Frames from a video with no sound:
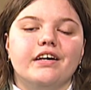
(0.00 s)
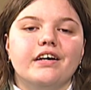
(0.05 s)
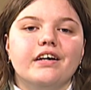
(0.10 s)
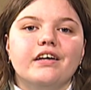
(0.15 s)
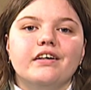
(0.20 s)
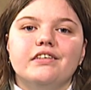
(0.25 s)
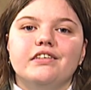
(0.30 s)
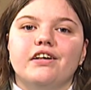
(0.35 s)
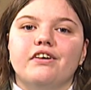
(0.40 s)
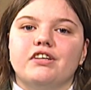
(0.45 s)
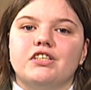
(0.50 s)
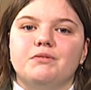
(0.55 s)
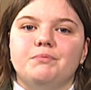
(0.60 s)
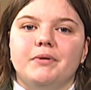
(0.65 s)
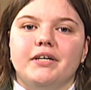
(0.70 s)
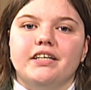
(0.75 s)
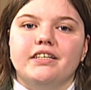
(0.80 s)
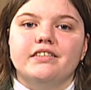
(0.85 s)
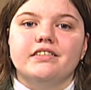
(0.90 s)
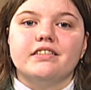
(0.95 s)
No
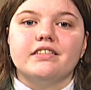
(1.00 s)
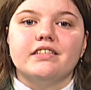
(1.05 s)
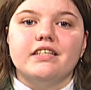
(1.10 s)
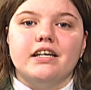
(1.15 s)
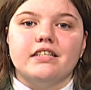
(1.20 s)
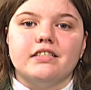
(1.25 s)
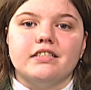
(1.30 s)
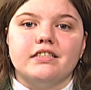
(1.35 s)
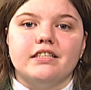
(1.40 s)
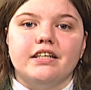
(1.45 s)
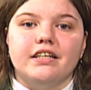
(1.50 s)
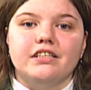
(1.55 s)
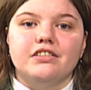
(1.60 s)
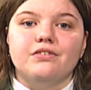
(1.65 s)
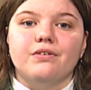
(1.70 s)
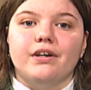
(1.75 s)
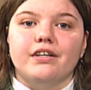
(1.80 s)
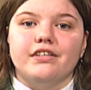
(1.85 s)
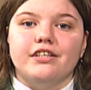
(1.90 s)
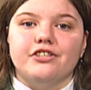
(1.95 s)
experience is necessary to
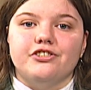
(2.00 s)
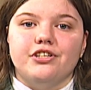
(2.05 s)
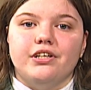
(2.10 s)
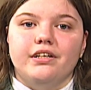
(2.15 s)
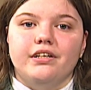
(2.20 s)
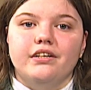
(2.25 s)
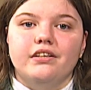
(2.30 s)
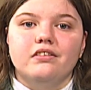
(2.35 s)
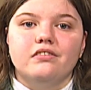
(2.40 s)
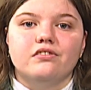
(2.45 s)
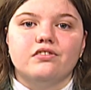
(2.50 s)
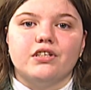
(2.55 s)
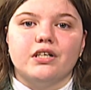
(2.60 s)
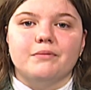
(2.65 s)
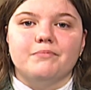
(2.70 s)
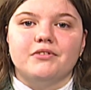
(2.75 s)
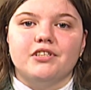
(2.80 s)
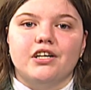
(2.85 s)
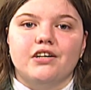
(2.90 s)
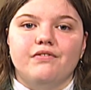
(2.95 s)
audition.
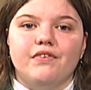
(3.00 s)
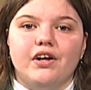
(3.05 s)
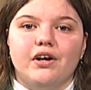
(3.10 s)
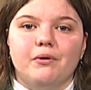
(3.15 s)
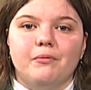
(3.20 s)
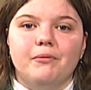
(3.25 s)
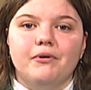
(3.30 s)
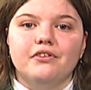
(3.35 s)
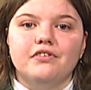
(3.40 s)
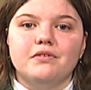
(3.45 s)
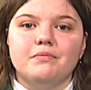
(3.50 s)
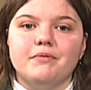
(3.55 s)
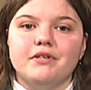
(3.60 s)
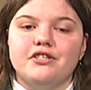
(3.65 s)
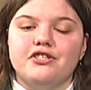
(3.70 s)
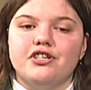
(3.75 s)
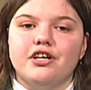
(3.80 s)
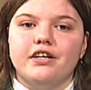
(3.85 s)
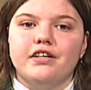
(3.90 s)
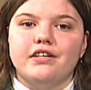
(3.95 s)
Scripts are available to be
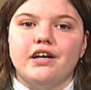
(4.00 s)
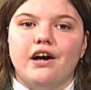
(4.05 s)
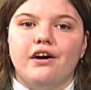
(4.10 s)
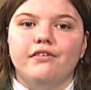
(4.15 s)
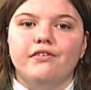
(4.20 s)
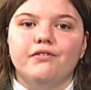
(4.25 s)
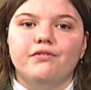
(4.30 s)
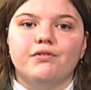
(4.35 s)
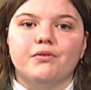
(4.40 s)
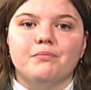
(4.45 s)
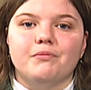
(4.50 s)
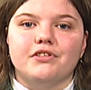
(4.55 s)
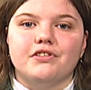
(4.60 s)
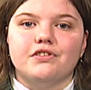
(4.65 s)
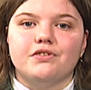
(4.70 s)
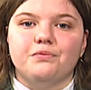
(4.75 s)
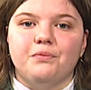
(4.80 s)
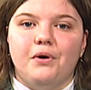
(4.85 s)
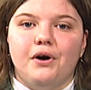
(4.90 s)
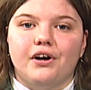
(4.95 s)
checked out from
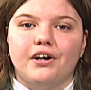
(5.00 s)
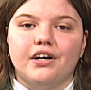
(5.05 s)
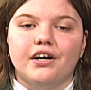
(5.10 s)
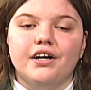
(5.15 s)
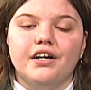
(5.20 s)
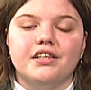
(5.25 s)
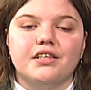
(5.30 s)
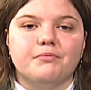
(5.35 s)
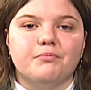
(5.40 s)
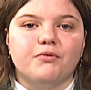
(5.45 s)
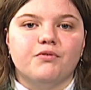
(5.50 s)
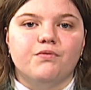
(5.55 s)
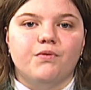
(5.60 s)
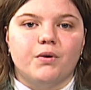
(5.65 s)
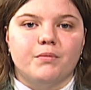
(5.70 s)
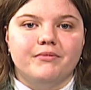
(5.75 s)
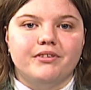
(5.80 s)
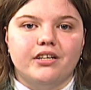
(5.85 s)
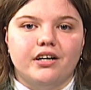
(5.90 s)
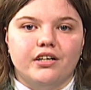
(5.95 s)
Mrs. Walker in the
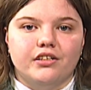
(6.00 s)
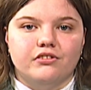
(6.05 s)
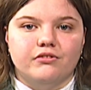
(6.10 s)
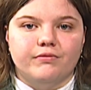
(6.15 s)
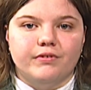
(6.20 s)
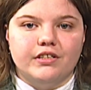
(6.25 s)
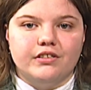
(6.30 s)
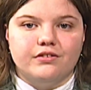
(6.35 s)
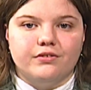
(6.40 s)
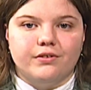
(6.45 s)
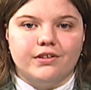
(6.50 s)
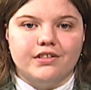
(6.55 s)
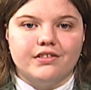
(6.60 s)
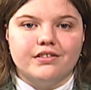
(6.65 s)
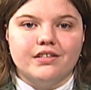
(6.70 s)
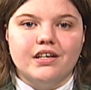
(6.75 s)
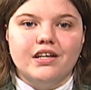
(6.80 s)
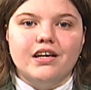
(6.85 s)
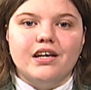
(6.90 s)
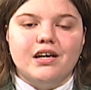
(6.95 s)
Performing Arts Resource
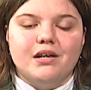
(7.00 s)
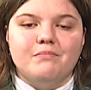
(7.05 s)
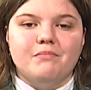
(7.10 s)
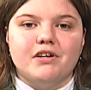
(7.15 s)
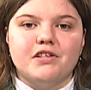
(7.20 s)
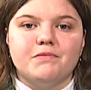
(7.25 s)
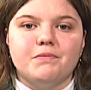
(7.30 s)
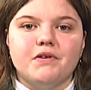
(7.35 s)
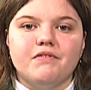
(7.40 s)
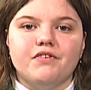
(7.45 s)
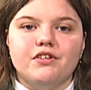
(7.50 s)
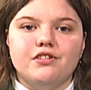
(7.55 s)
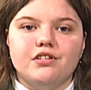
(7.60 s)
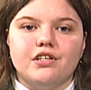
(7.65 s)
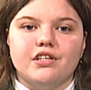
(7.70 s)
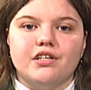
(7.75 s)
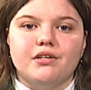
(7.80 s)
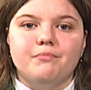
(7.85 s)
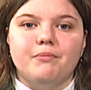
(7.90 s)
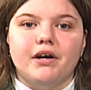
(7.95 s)
and must be
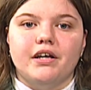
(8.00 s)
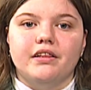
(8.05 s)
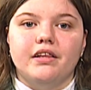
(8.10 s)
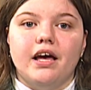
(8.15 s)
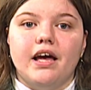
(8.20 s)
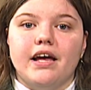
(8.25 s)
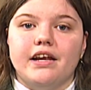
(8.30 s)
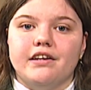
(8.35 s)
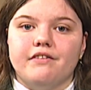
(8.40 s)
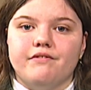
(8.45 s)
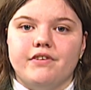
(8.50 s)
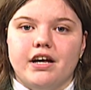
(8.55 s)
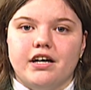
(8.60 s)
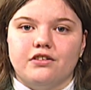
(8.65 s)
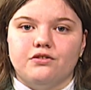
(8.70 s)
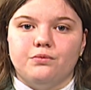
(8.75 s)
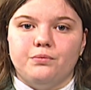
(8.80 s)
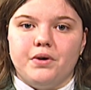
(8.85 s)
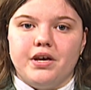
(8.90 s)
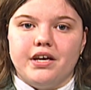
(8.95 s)
returned by the end of
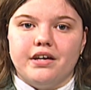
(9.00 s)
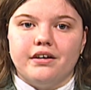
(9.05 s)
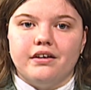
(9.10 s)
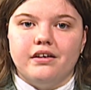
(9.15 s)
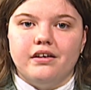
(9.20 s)
next week.